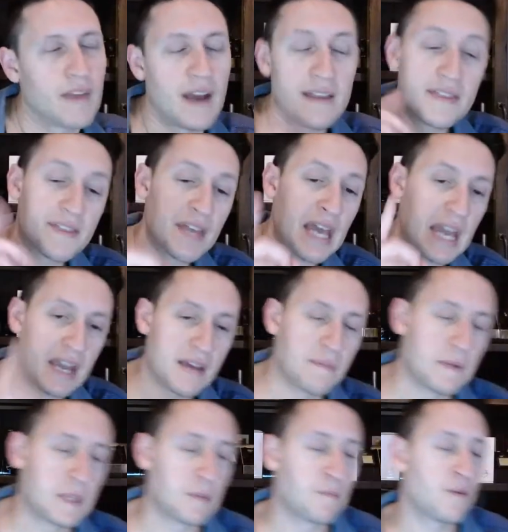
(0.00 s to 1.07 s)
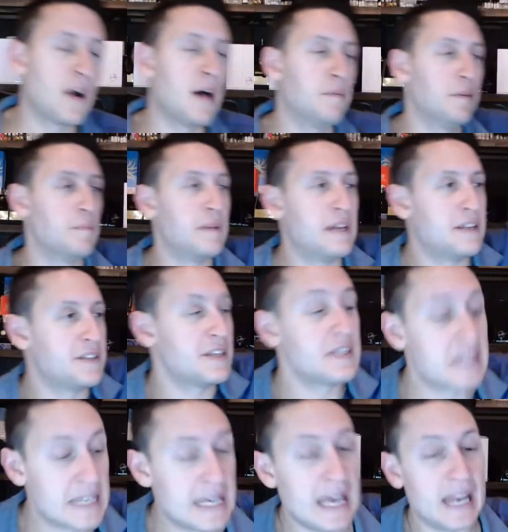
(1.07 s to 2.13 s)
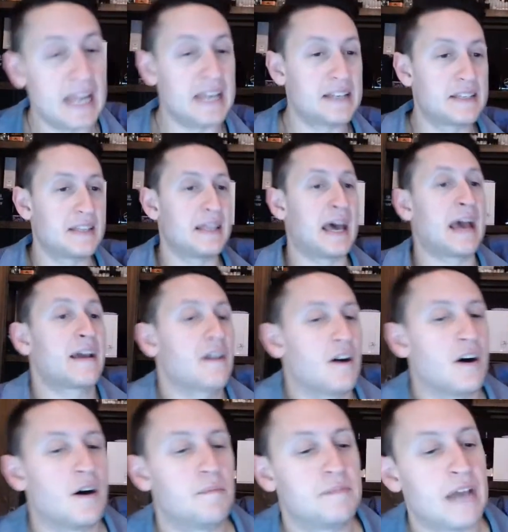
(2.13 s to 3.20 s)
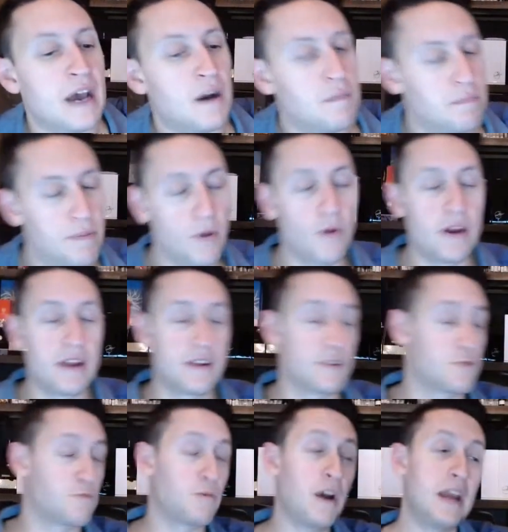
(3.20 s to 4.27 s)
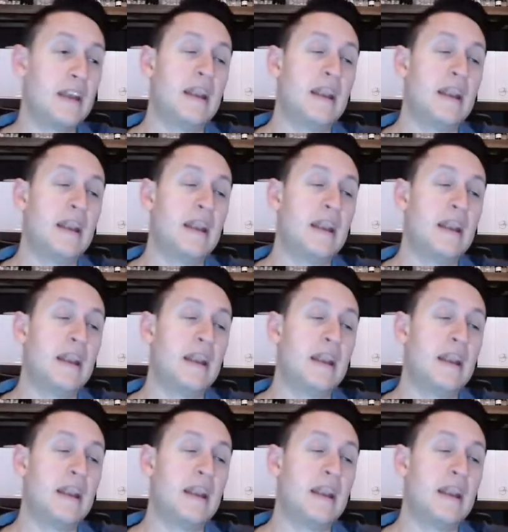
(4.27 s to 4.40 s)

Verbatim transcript: I think, but the problem is, is getting to that calm down point because right